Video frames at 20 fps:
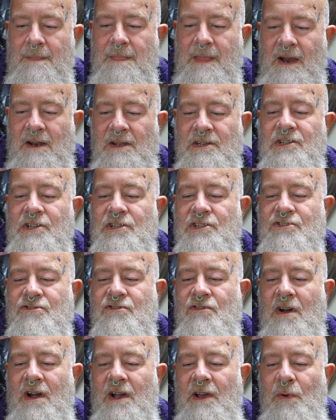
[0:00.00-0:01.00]
And I just
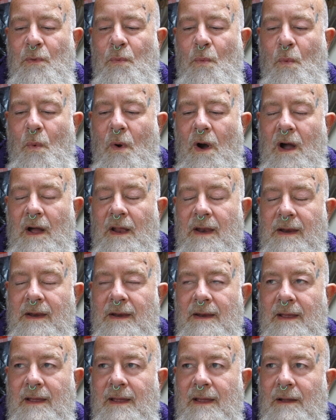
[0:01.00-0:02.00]
tried
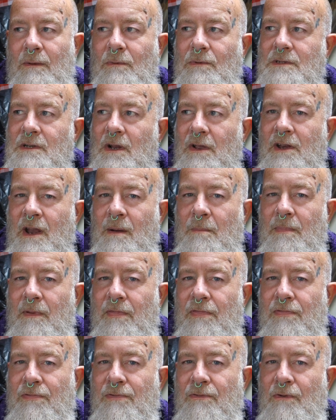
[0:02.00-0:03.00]
one, it was like number
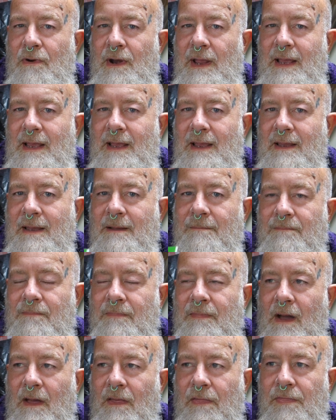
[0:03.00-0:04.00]
3
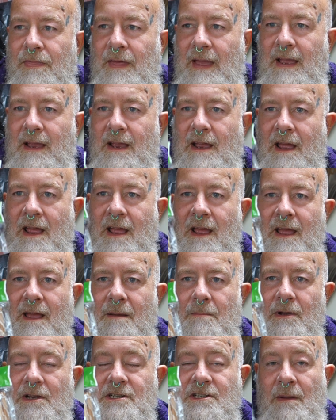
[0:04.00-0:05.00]
I think,
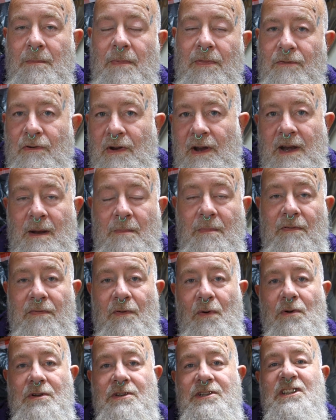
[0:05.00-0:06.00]
because number 3 and number
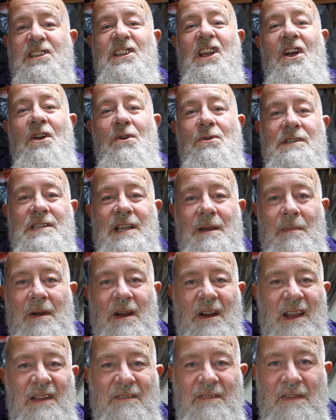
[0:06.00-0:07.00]
4 are so
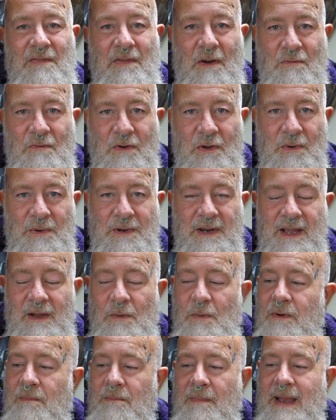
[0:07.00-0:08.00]
similar, even if I ruined it, it
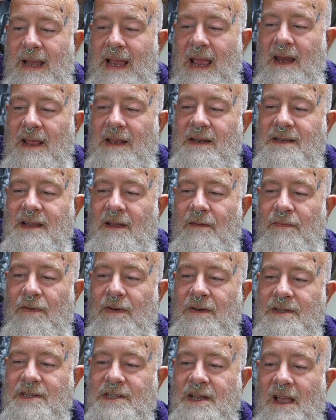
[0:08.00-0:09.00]
wouldn't make any
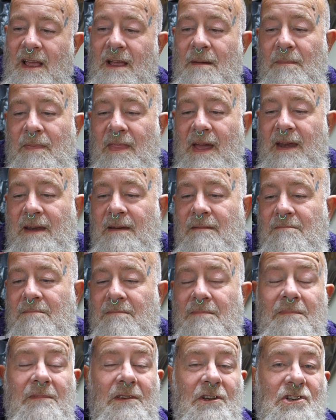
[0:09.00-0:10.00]
difference. But then
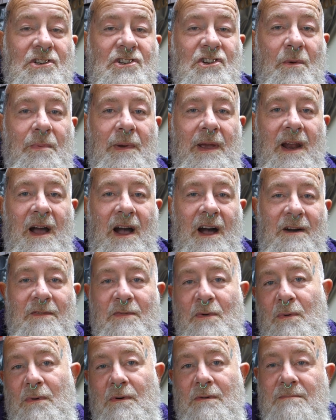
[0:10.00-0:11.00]
you just chop it in half
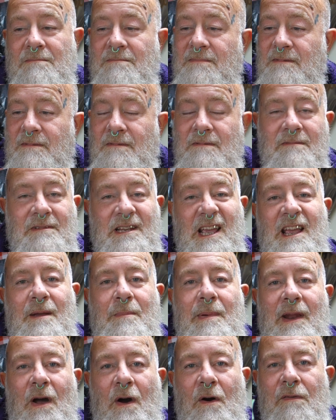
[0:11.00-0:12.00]
or take a
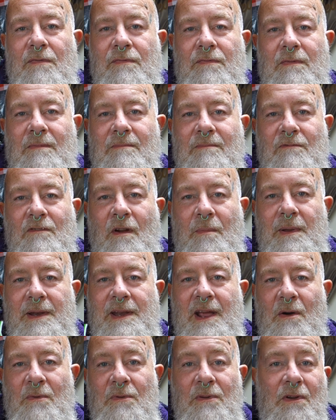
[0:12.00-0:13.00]
bit off, rub it
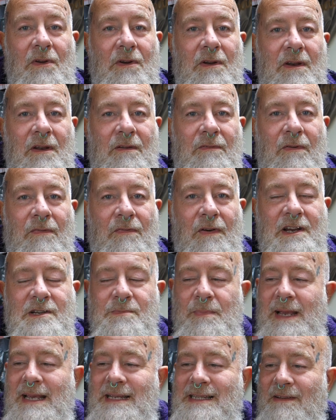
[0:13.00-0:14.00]
down, you've got another fresh
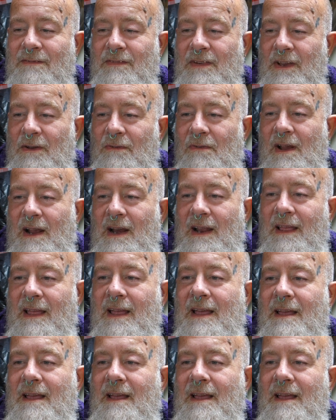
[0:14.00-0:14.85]
piece, haven't you really?